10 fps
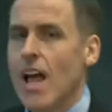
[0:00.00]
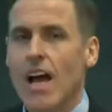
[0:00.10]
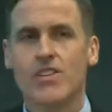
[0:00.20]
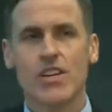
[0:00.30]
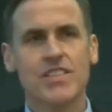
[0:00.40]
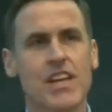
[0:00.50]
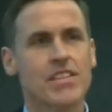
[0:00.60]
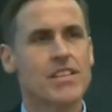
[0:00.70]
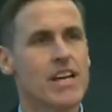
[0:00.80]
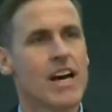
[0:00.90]
And just the
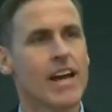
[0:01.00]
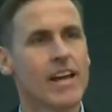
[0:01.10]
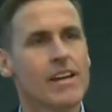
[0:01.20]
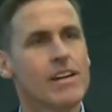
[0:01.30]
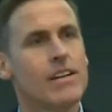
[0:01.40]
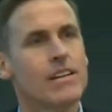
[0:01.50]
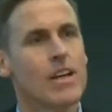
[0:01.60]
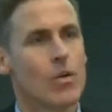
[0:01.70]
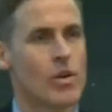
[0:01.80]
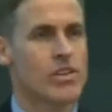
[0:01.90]
other day,
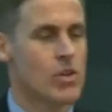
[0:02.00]
when the